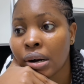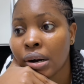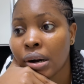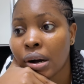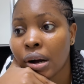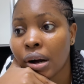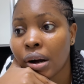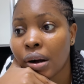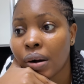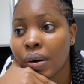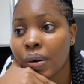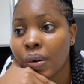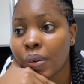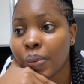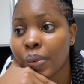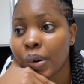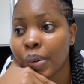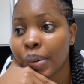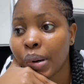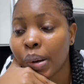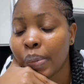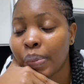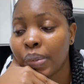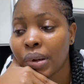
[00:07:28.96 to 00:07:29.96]
I'll
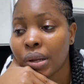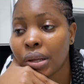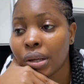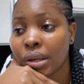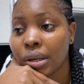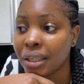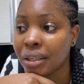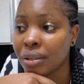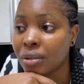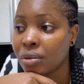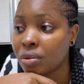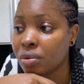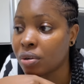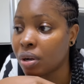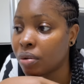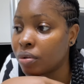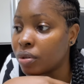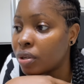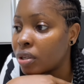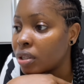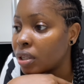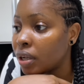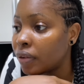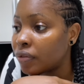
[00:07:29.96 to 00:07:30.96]

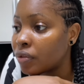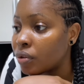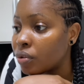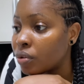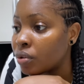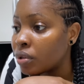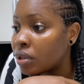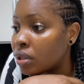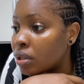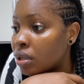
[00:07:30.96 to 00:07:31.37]
just have to